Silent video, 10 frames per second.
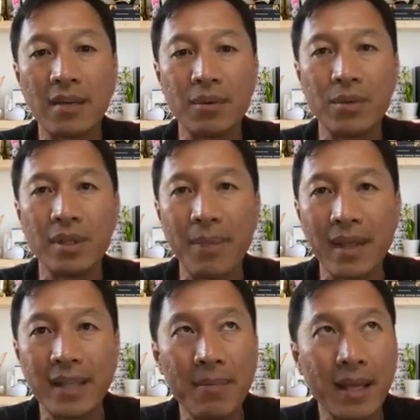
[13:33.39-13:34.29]
And when the
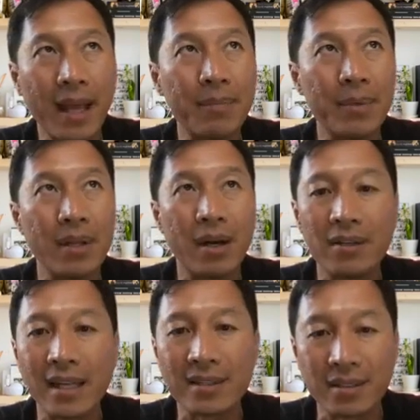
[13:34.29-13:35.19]
pandemic happened, all
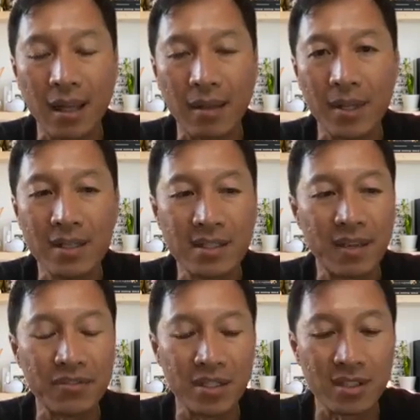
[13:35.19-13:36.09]
that stuff
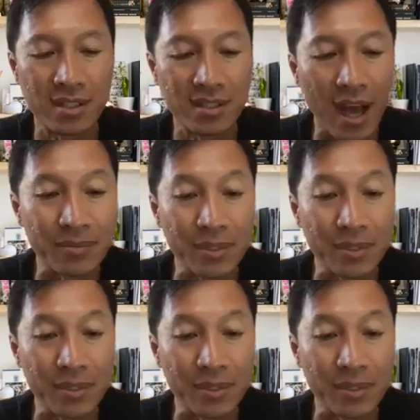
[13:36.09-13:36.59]
just stopped.